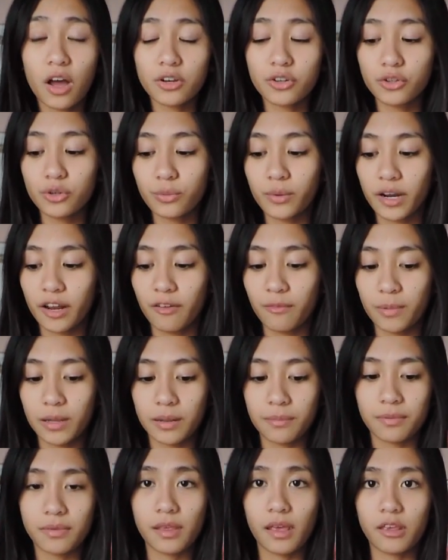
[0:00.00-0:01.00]
on to what I've
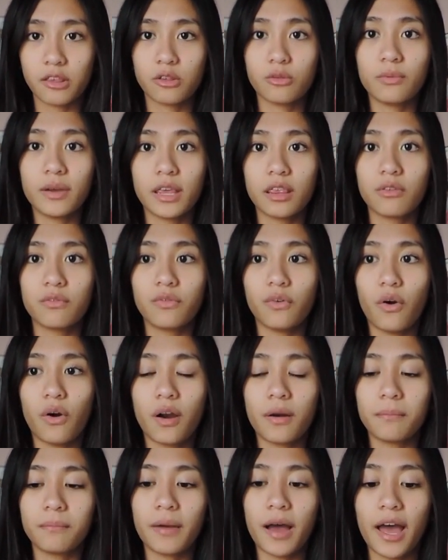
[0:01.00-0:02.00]
been obsessed with
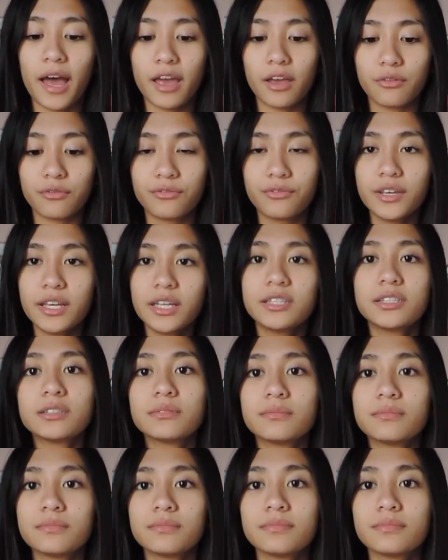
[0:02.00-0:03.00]
for my
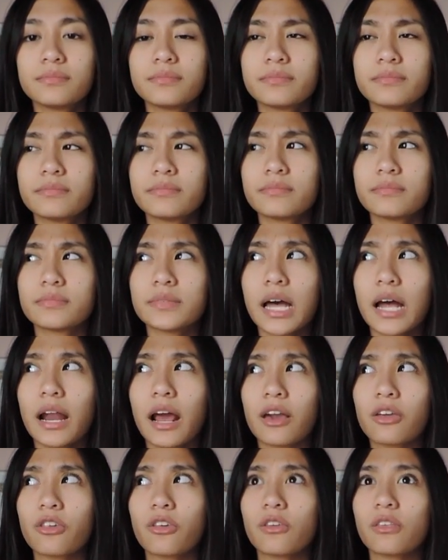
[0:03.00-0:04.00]
feet. That
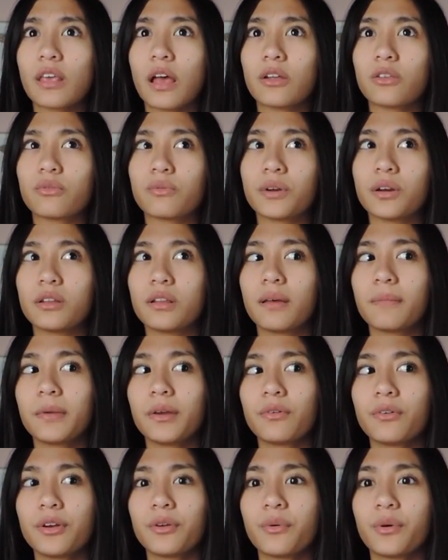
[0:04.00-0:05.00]
actually sounds weird. Let
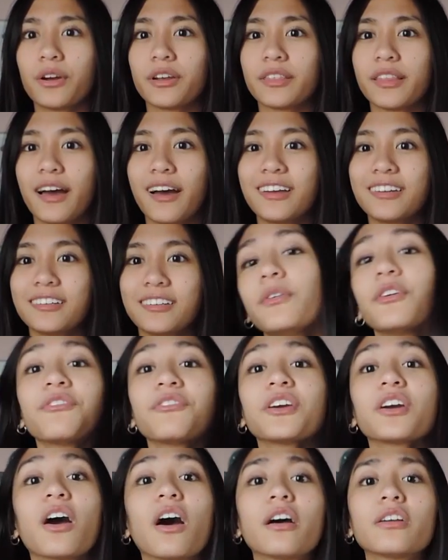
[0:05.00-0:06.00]
me reword that.
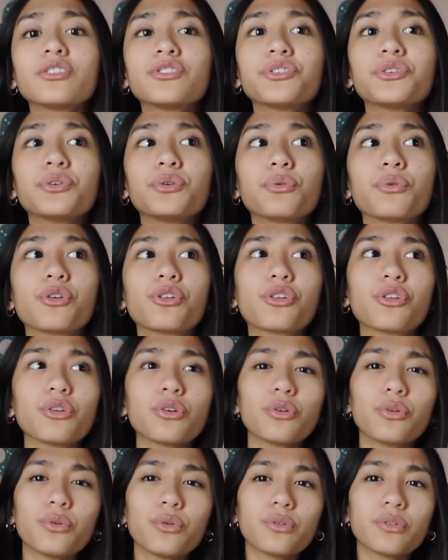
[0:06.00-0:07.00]
Moving on to
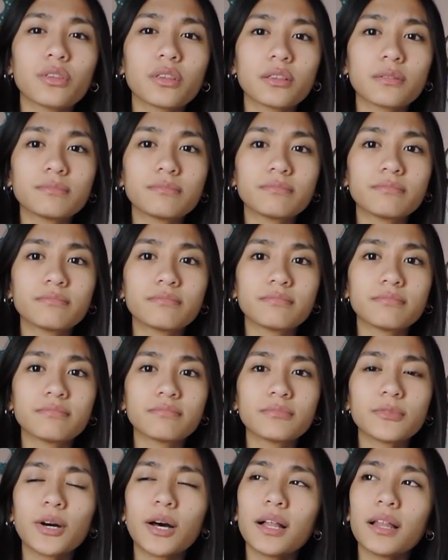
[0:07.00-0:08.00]
shoes.
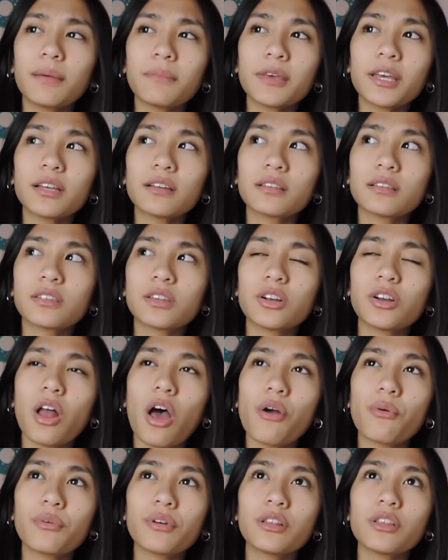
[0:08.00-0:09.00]
Well, I mean, they're
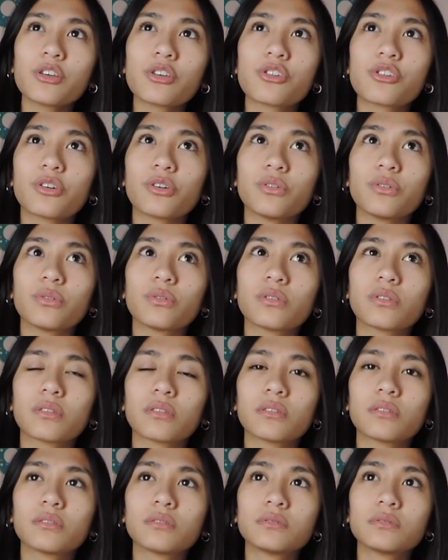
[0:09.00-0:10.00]
not really shoes.
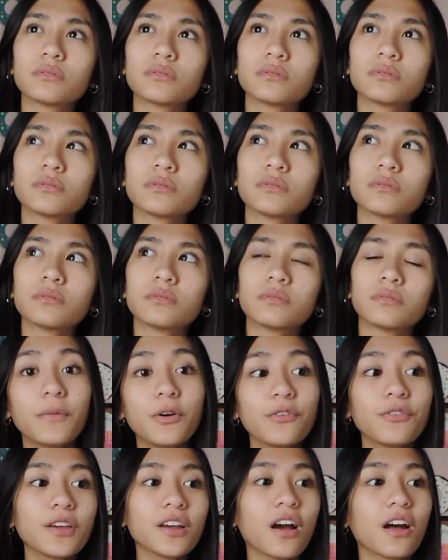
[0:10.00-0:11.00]

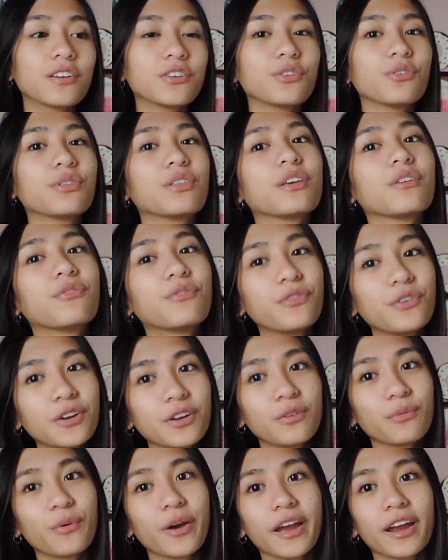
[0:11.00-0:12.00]
Moving on to the
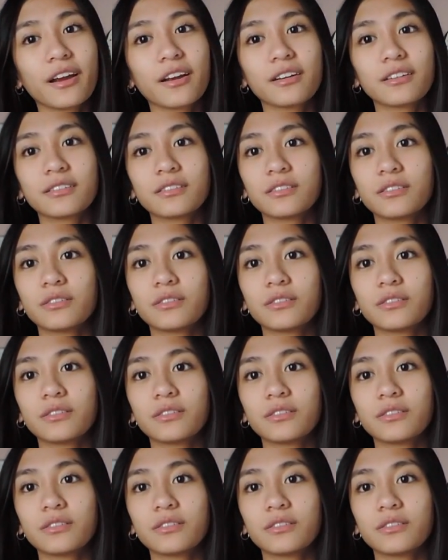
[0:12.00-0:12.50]
footwear.